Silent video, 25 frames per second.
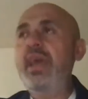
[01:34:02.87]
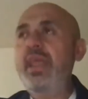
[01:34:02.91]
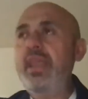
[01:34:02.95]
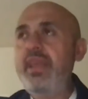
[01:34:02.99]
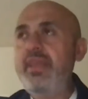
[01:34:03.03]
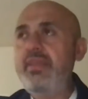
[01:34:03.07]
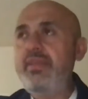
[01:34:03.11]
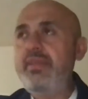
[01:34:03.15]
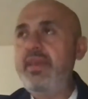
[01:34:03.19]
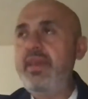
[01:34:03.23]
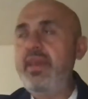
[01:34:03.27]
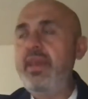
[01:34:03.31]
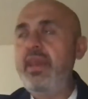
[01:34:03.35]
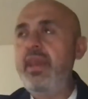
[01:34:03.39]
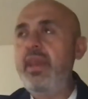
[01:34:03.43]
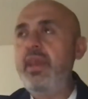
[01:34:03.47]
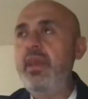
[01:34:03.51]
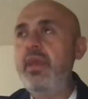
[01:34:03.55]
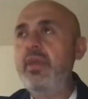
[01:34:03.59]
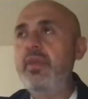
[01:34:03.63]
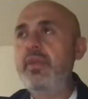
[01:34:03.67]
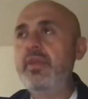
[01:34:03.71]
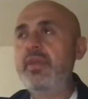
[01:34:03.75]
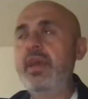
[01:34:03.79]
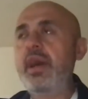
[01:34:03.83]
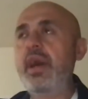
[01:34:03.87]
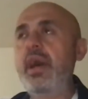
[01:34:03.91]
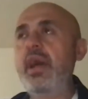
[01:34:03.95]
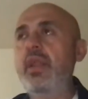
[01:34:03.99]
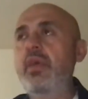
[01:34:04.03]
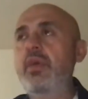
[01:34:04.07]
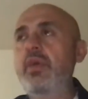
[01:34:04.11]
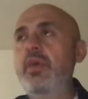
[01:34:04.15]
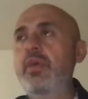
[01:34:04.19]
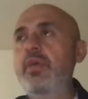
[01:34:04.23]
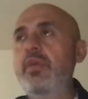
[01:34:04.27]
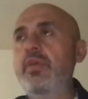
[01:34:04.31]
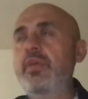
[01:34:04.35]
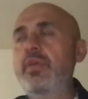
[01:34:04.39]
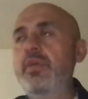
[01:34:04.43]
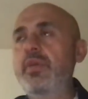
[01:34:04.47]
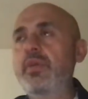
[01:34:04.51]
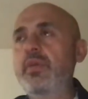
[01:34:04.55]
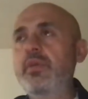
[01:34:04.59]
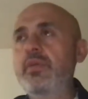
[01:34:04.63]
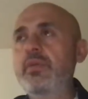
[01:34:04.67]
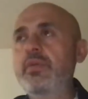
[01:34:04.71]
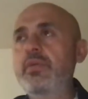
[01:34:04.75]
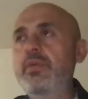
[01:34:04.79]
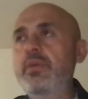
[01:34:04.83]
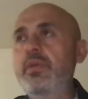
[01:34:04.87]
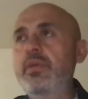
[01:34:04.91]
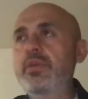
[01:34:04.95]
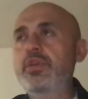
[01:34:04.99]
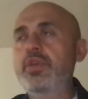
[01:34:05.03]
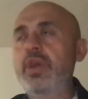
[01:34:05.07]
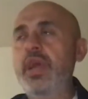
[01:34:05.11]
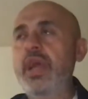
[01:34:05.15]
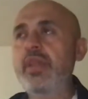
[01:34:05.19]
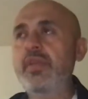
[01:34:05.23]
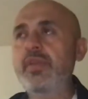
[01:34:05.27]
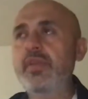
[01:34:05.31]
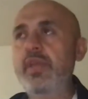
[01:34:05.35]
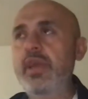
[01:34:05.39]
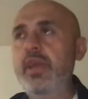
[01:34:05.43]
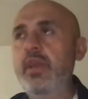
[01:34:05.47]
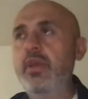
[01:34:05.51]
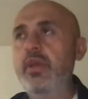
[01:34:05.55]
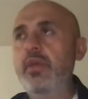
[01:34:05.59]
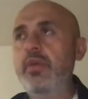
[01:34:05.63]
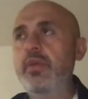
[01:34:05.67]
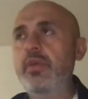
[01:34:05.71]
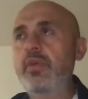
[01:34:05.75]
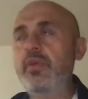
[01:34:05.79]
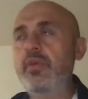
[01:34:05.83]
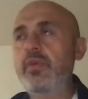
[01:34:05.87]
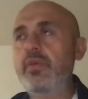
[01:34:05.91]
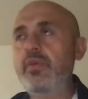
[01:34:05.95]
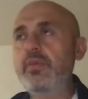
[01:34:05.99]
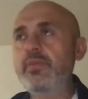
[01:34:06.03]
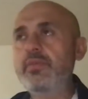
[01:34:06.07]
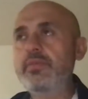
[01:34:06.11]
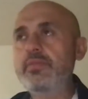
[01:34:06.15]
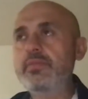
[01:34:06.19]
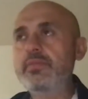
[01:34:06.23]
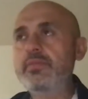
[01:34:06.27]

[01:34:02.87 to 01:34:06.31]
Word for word: NET scholars, translators,